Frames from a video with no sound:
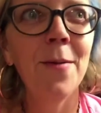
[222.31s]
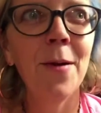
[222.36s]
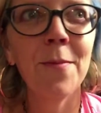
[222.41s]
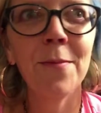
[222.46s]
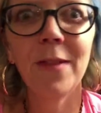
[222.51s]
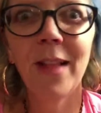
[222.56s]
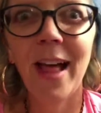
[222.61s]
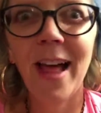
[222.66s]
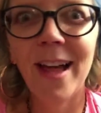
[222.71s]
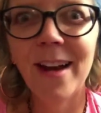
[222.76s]
I'm
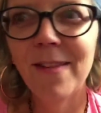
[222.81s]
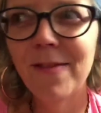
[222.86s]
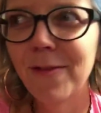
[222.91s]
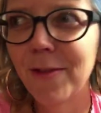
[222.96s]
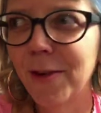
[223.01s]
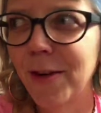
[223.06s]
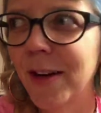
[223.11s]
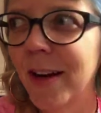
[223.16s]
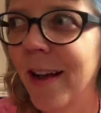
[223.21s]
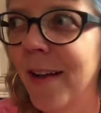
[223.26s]
glad
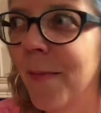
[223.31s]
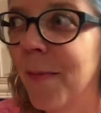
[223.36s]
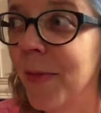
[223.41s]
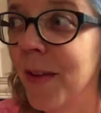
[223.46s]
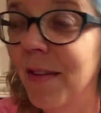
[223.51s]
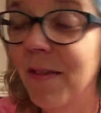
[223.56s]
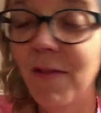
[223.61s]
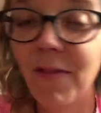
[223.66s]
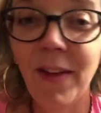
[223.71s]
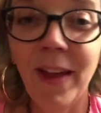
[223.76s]
for
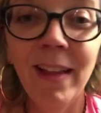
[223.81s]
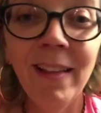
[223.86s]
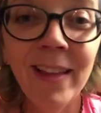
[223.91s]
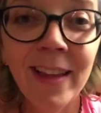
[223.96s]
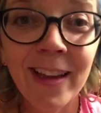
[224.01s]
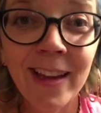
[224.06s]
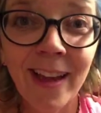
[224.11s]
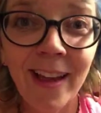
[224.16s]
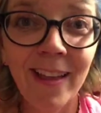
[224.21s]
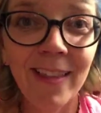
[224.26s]

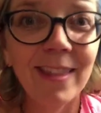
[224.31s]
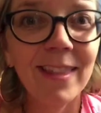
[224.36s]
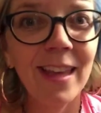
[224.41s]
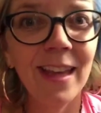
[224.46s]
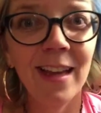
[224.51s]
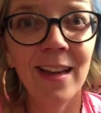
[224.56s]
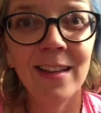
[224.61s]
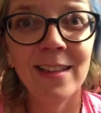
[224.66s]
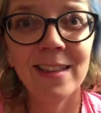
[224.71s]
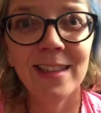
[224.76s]
failing at
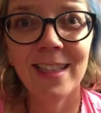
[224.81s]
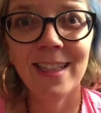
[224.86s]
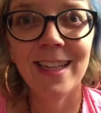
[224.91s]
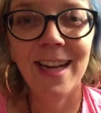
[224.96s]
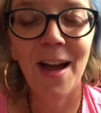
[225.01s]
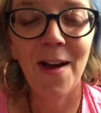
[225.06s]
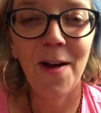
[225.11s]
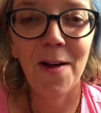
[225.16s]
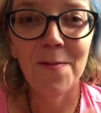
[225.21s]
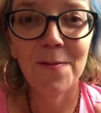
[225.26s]
things, that
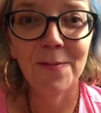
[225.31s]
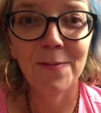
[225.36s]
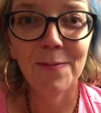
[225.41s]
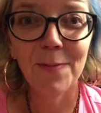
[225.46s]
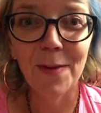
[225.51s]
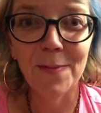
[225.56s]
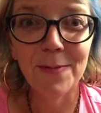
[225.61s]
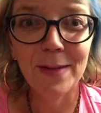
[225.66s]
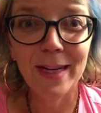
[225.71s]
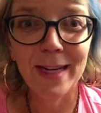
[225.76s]
now I'm
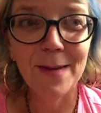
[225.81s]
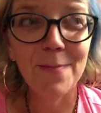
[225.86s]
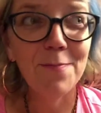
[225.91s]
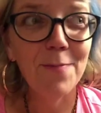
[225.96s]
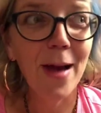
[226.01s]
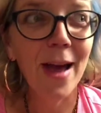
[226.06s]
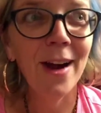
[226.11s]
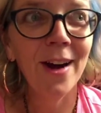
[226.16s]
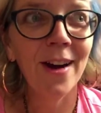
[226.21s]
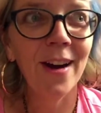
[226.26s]
getting
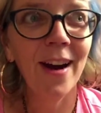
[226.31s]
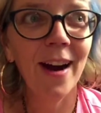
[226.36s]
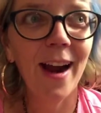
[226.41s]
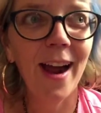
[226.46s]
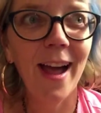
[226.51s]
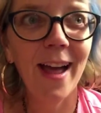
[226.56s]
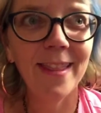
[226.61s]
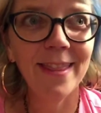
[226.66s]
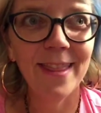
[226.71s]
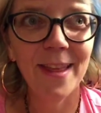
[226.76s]
better
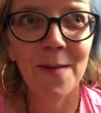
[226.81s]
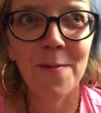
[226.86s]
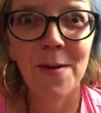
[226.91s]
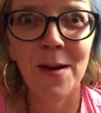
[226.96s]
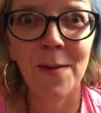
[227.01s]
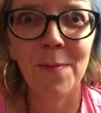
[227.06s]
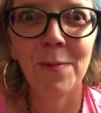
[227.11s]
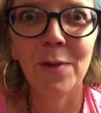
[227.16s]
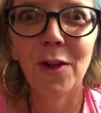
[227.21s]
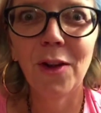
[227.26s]
at them
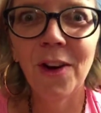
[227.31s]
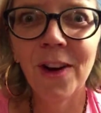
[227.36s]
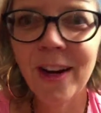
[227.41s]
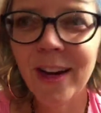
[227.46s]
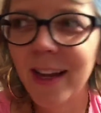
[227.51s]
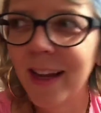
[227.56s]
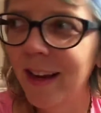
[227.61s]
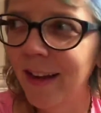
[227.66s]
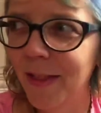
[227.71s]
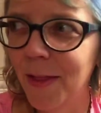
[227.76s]
and I'm
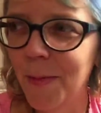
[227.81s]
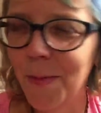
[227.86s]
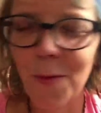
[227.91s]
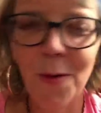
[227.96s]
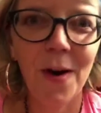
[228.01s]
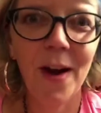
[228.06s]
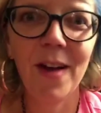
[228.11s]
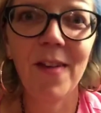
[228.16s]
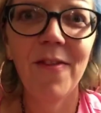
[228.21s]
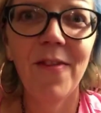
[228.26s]
learning, and the
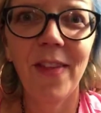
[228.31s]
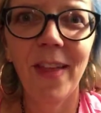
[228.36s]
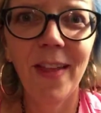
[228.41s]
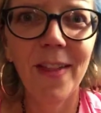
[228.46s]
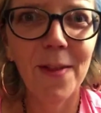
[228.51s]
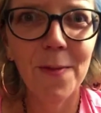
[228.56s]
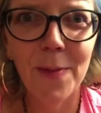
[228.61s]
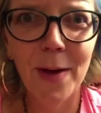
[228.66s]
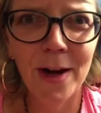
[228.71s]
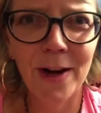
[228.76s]
more I fail,
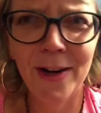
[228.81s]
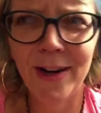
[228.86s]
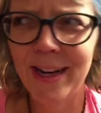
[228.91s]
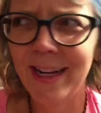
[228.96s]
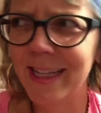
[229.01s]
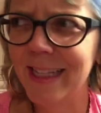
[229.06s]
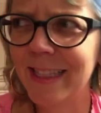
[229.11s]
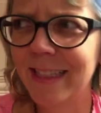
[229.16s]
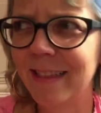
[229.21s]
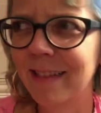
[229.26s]
the better it
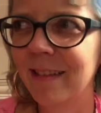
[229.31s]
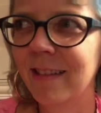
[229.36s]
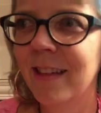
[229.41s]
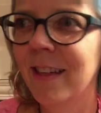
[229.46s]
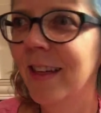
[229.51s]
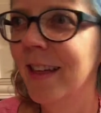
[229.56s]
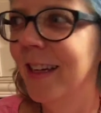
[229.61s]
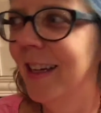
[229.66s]
is. And